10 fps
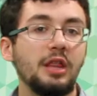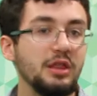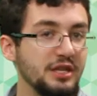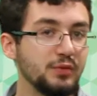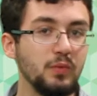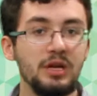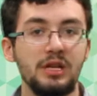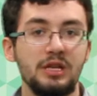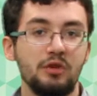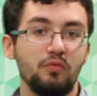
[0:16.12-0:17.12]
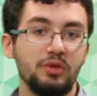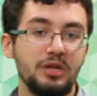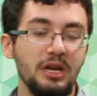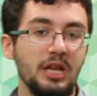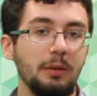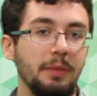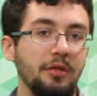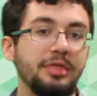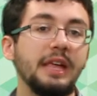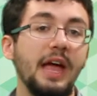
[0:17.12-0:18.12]
This week, we're talking
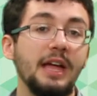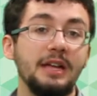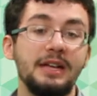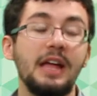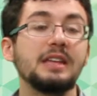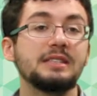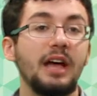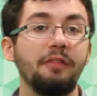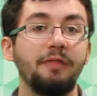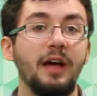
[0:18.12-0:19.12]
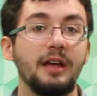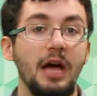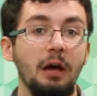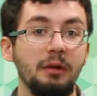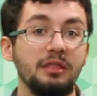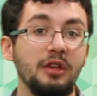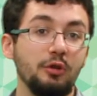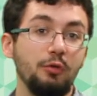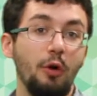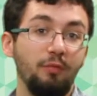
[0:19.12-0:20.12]
about The End, a sci-fi comic that
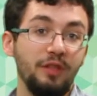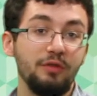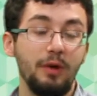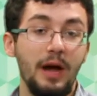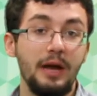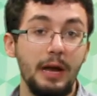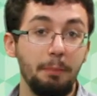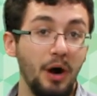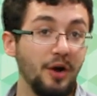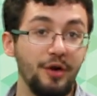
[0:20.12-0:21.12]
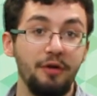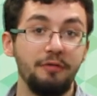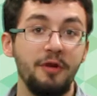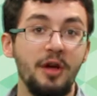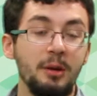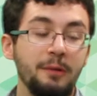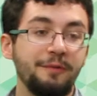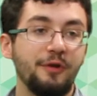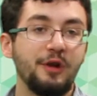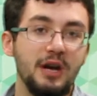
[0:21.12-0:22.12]
you hopefully read a part of,
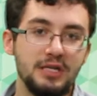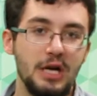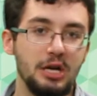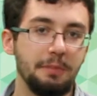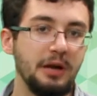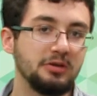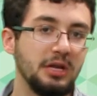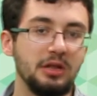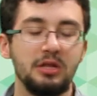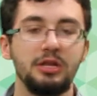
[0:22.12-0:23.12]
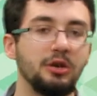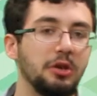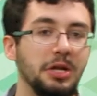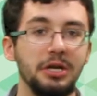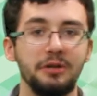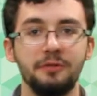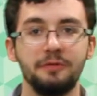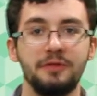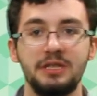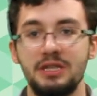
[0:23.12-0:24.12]
before I talk about a little
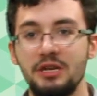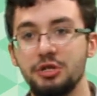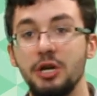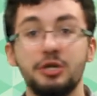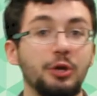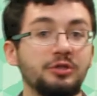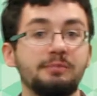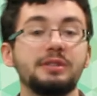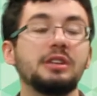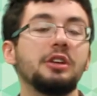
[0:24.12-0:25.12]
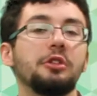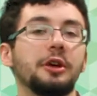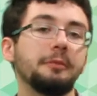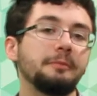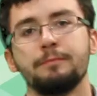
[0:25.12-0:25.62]
of the section I chose in particular.